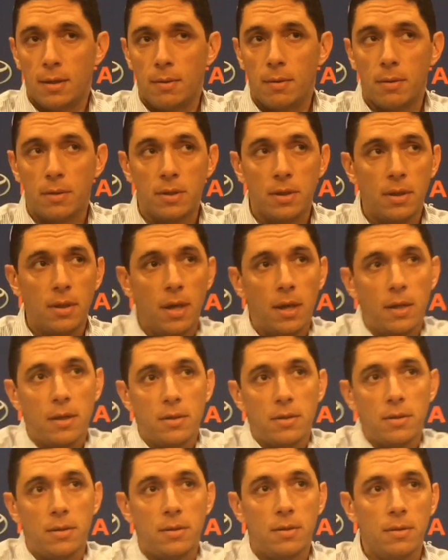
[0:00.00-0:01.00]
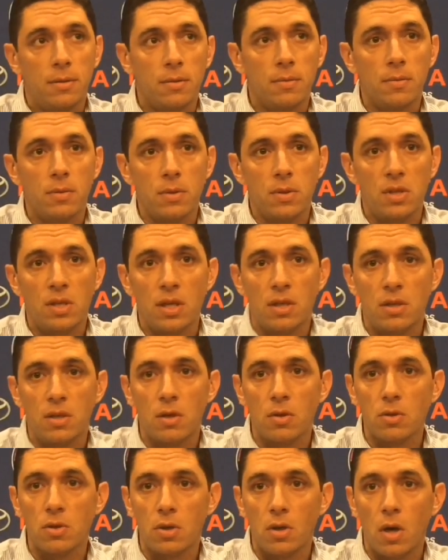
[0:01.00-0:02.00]
what was it, I guess, 6
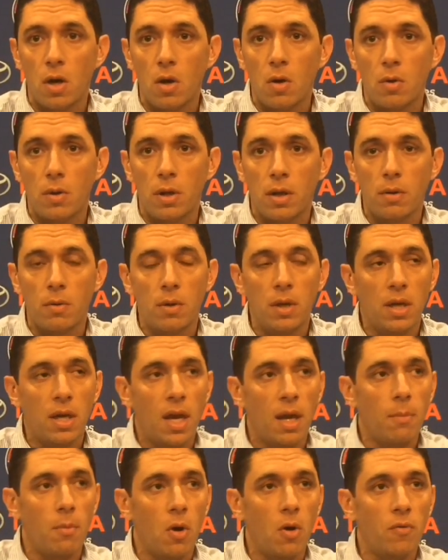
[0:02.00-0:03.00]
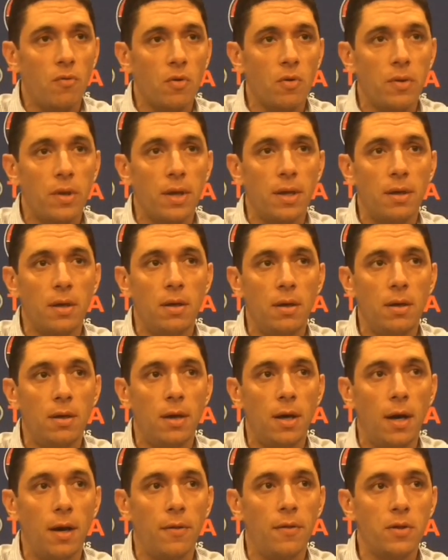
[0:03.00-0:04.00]
years ago when he came over, that
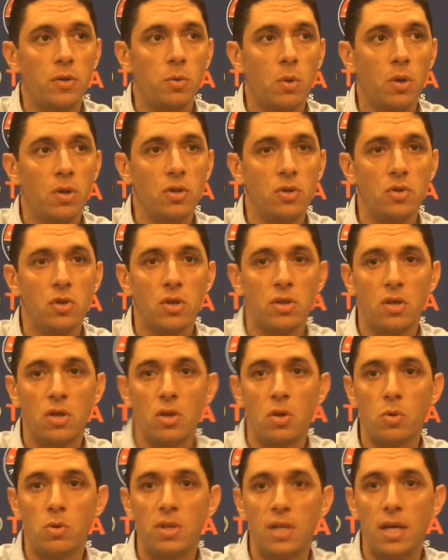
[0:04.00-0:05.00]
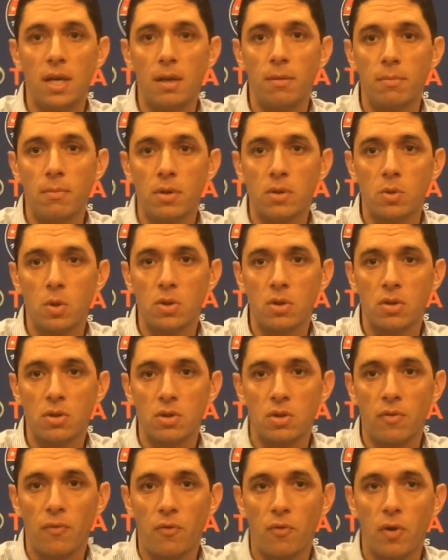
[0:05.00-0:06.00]
this wasn't just a new team, this wasn't
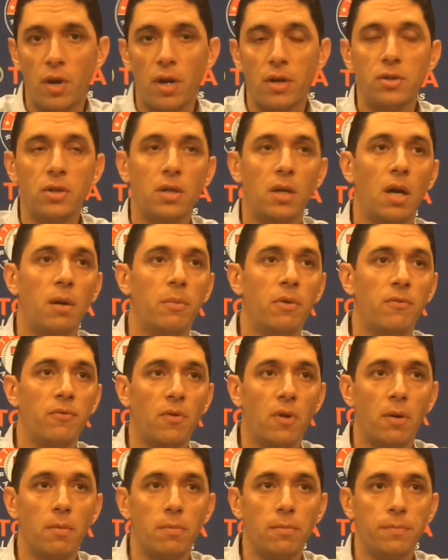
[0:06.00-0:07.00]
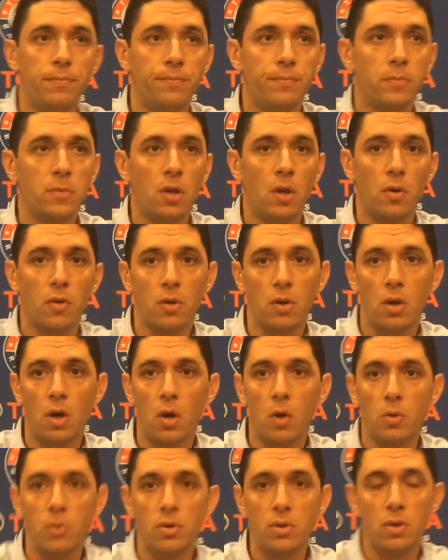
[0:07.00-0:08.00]
just a free agent coming from, you know, the
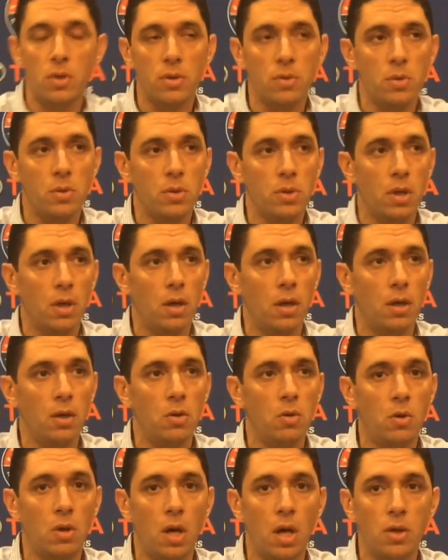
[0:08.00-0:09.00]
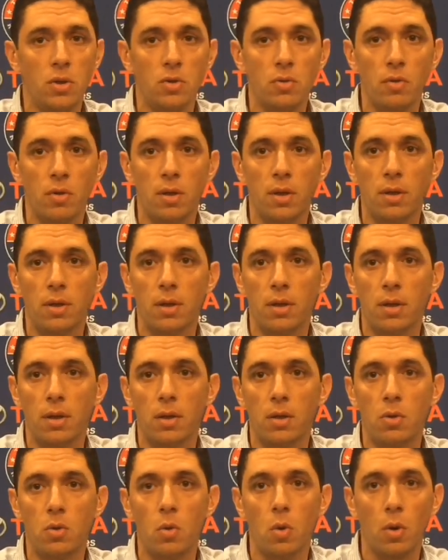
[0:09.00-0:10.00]
coast. This was a new country,
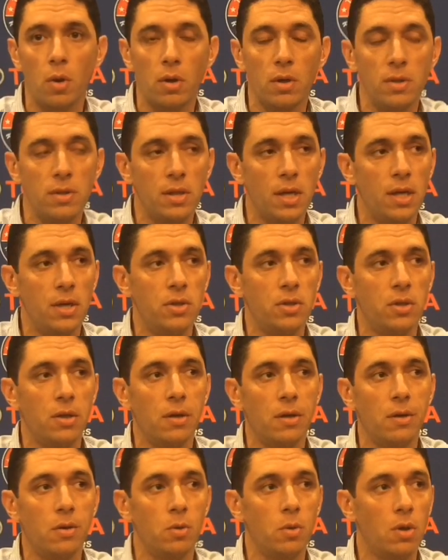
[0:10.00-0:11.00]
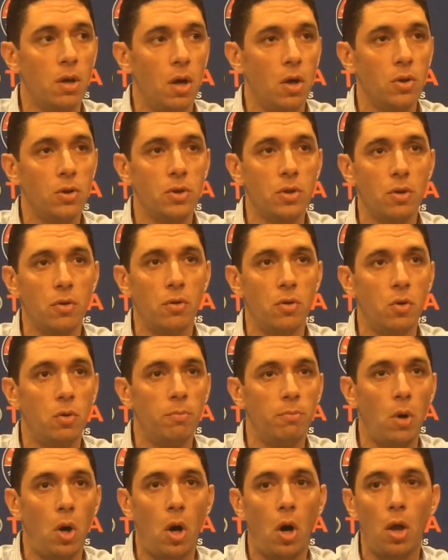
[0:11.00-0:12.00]
a new organization, a new culture, a new
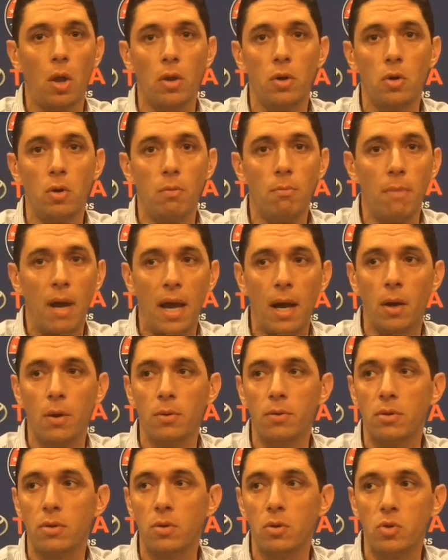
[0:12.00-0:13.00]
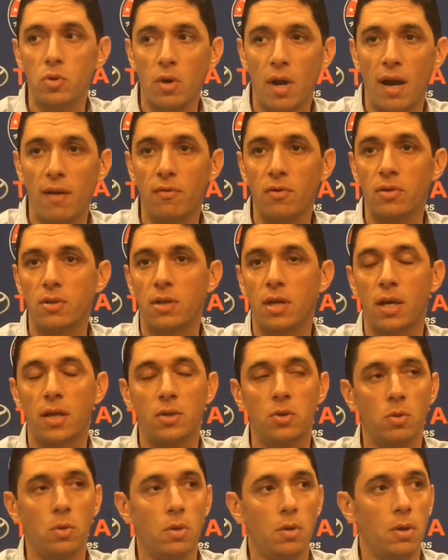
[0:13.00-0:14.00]
ball, a new mound, new travel
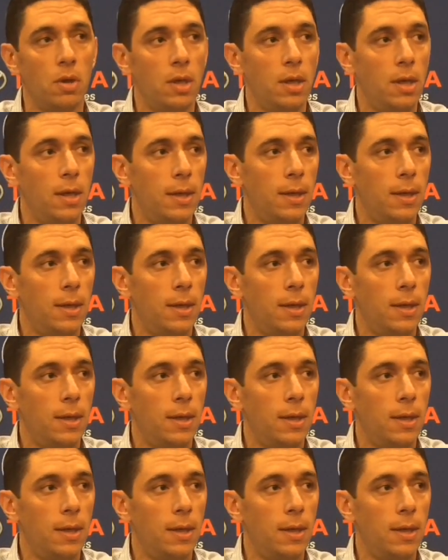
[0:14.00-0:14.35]
schedule,